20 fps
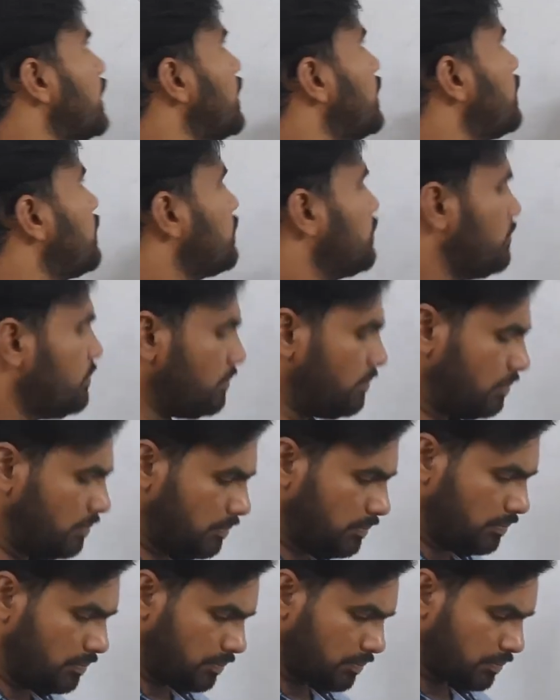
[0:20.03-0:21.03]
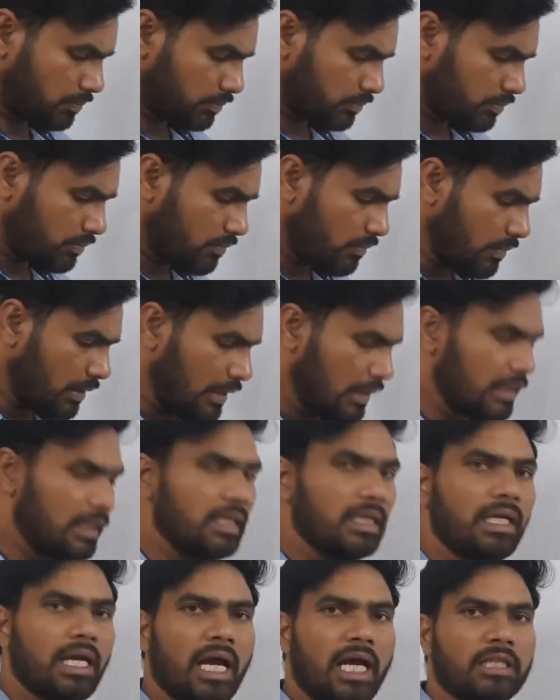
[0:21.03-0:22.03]
that,
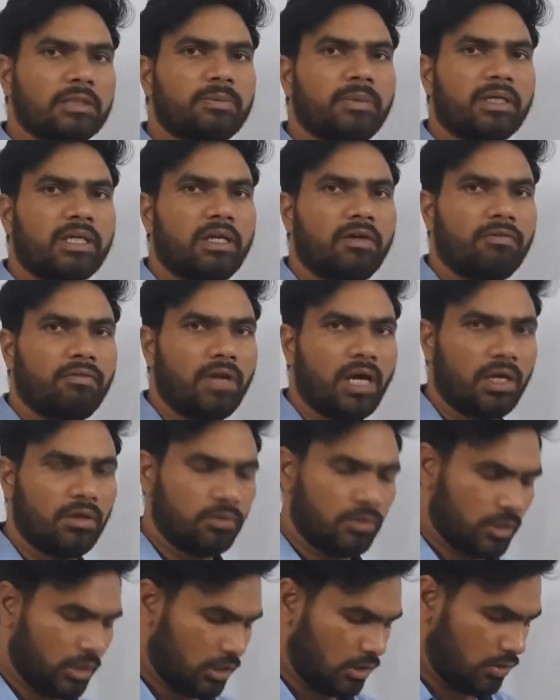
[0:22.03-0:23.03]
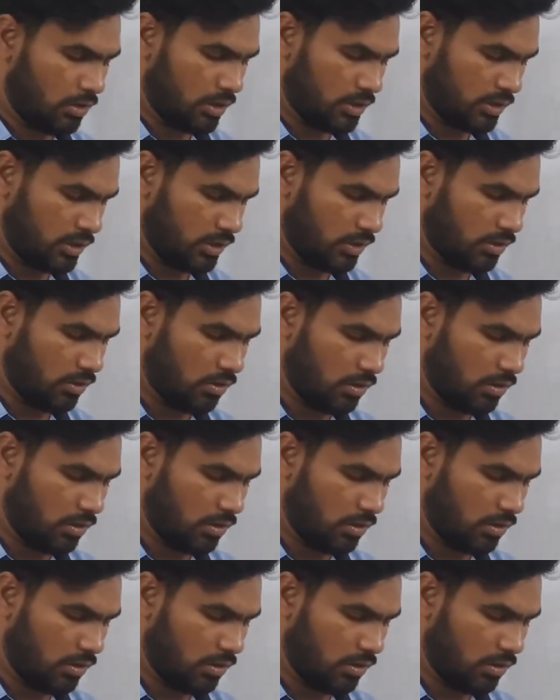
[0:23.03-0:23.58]
the aspect of nanotechnology